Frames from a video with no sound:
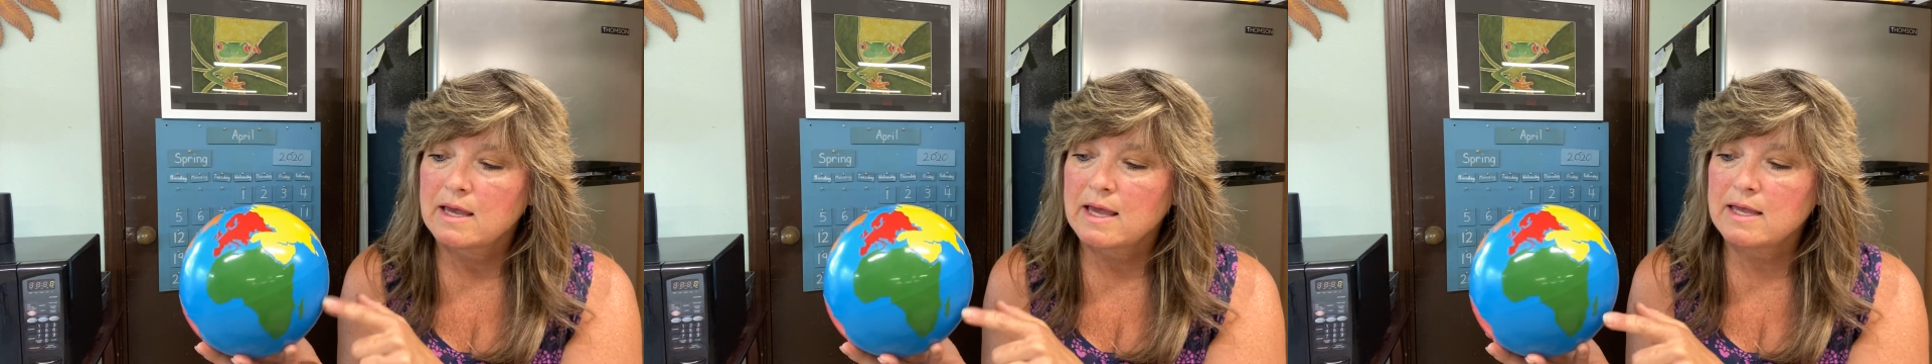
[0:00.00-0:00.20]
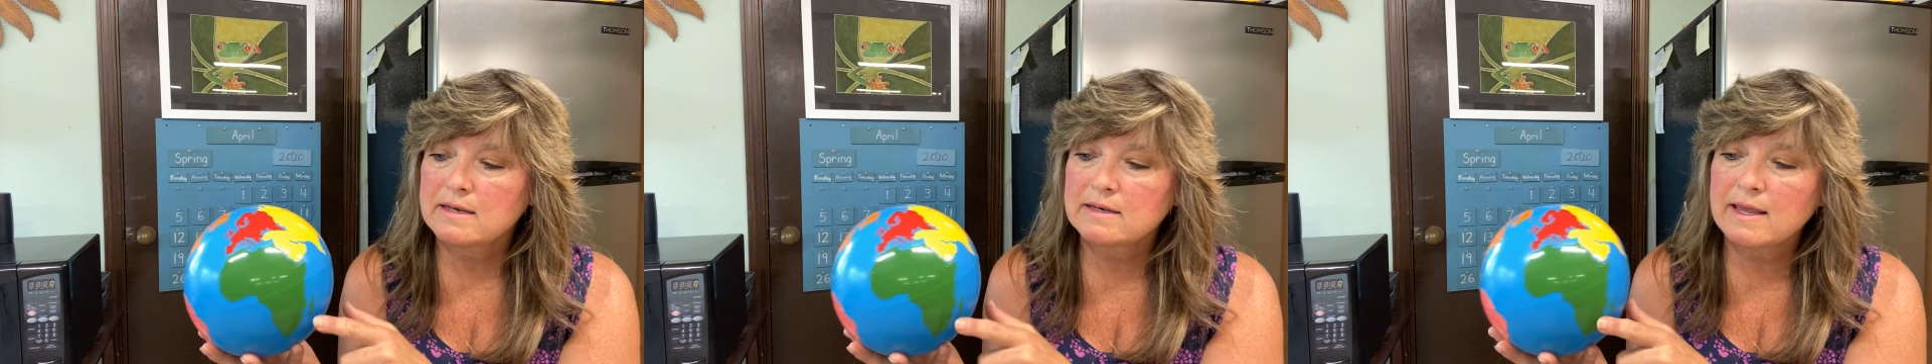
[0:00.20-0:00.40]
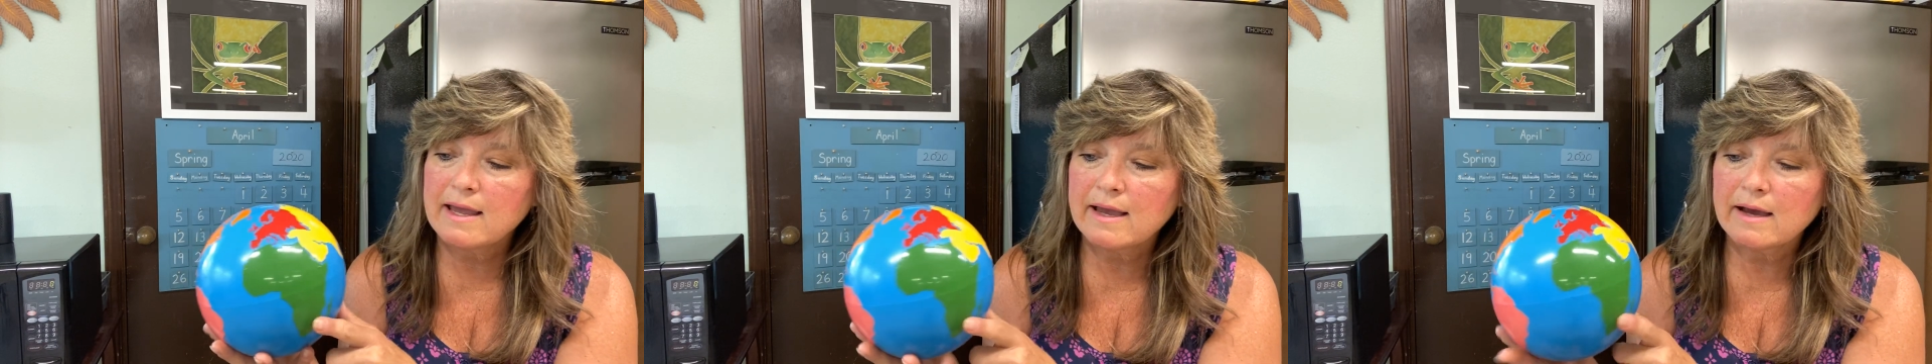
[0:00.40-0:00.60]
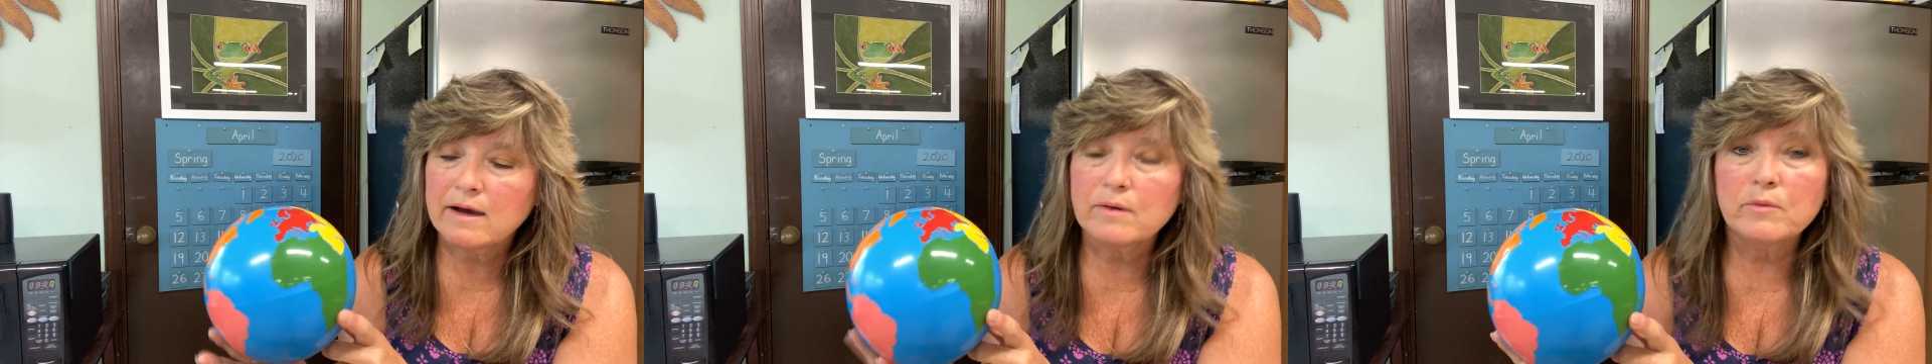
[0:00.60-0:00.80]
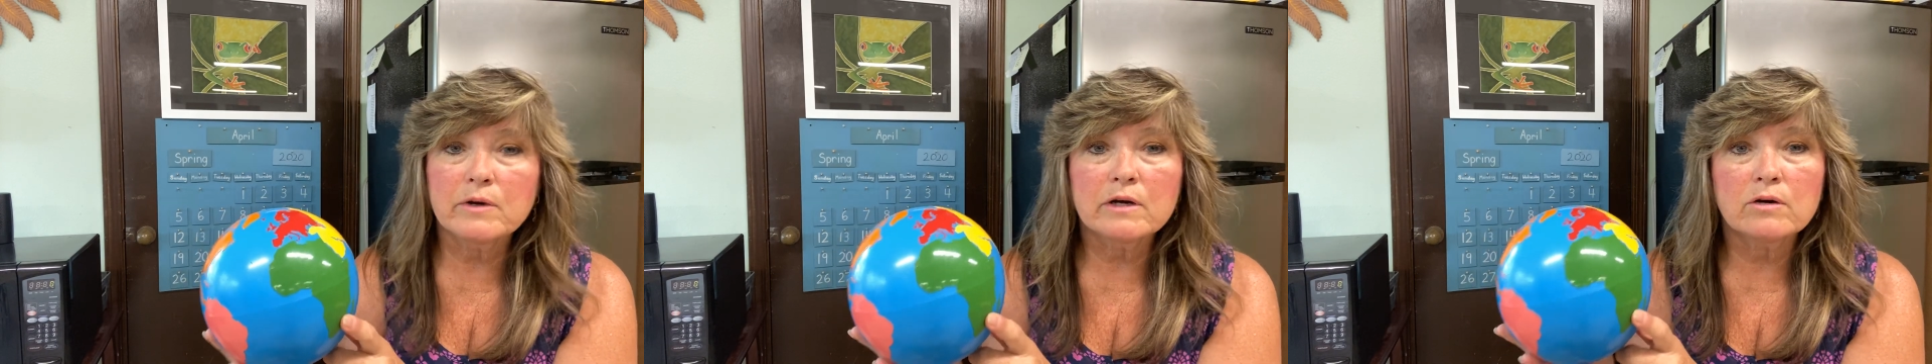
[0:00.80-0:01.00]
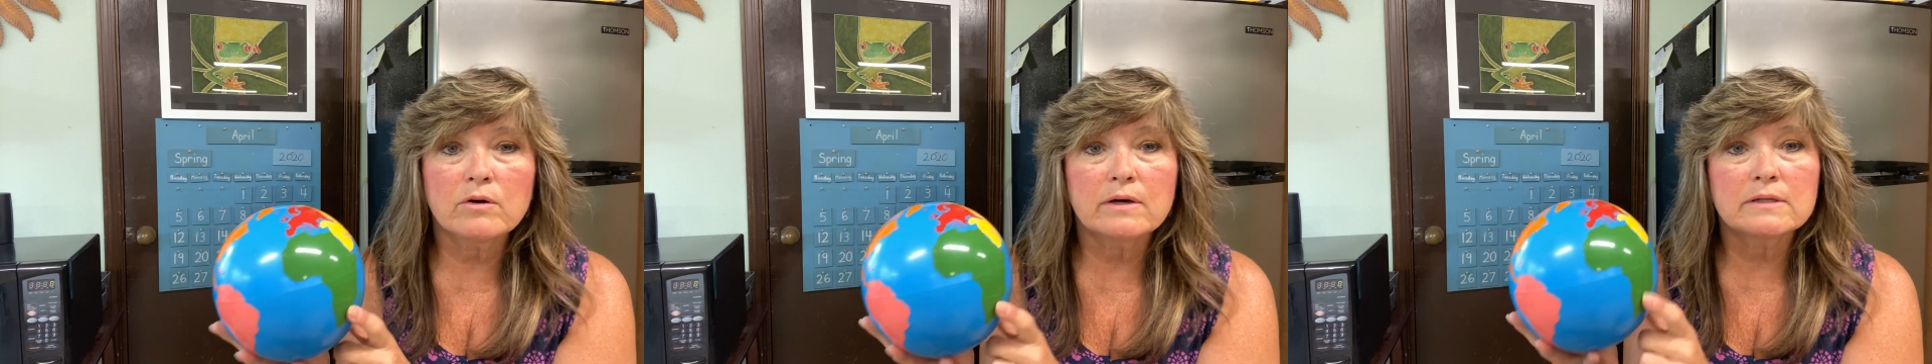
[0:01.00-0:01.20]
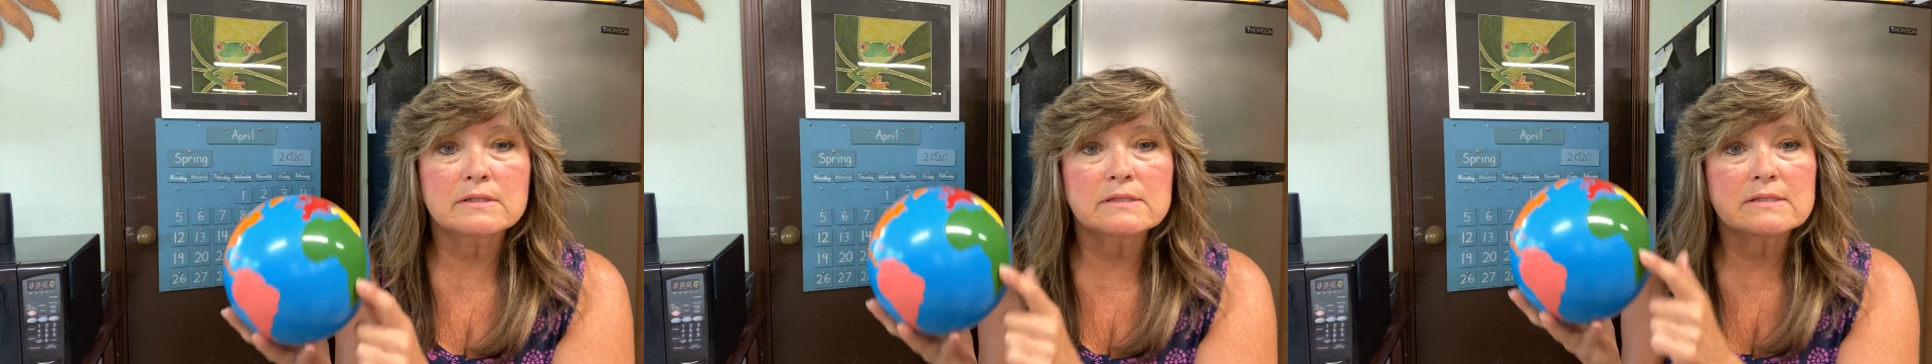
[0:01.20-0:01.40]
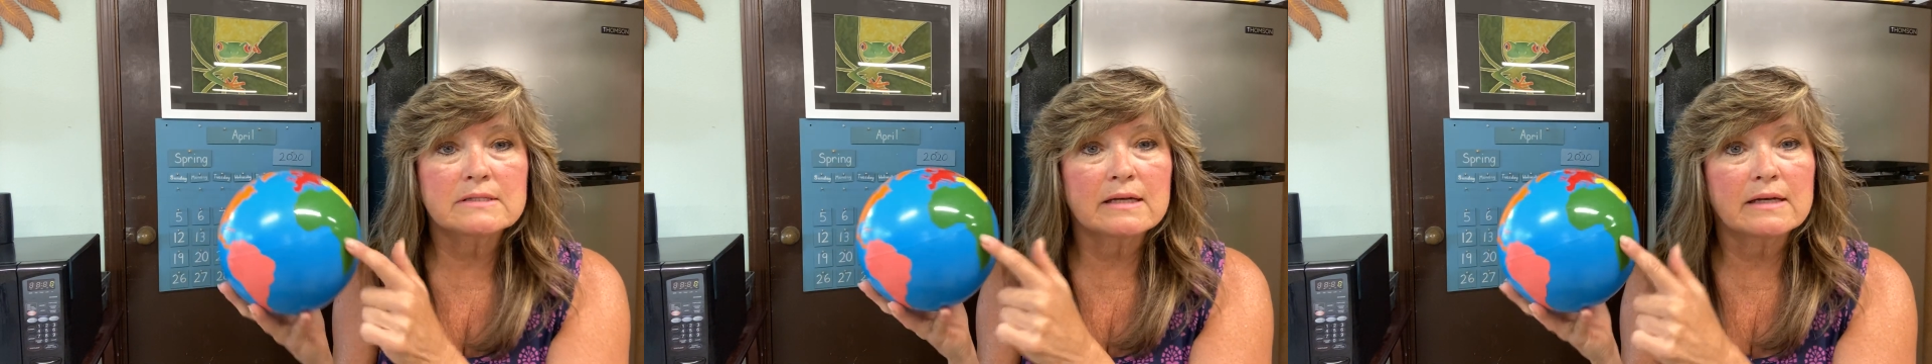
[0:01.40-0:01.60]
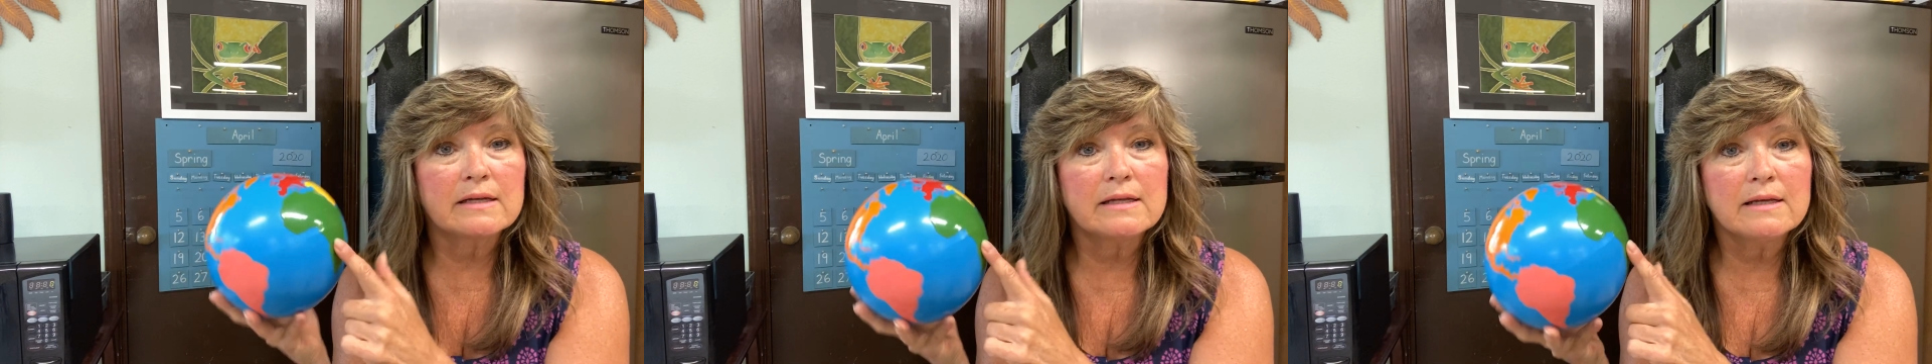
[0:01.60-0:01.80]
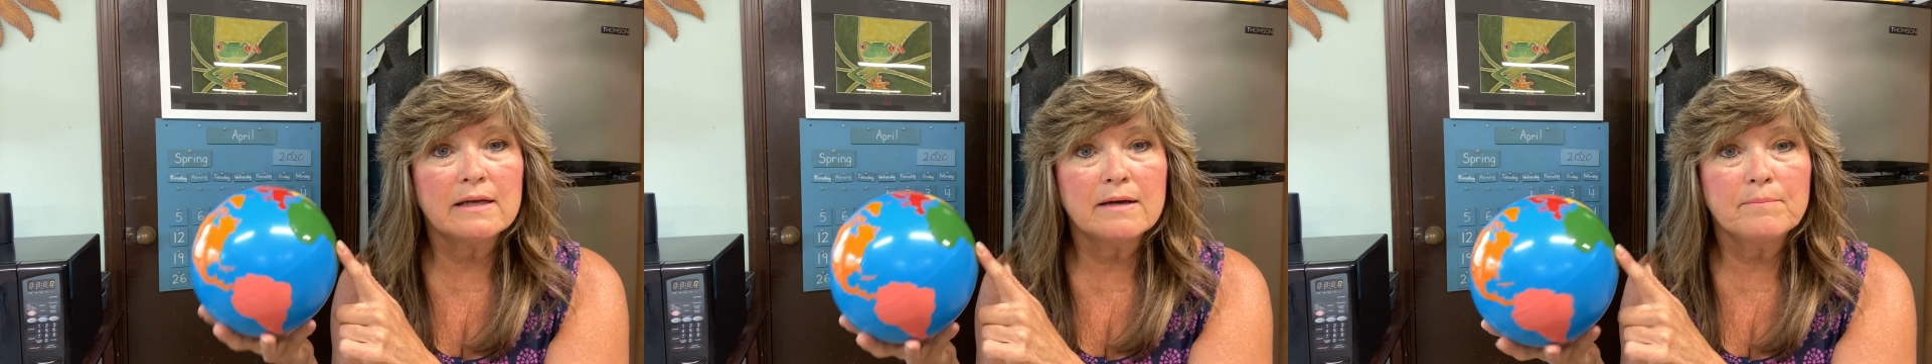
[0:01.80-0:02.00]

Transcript: and now we're going to study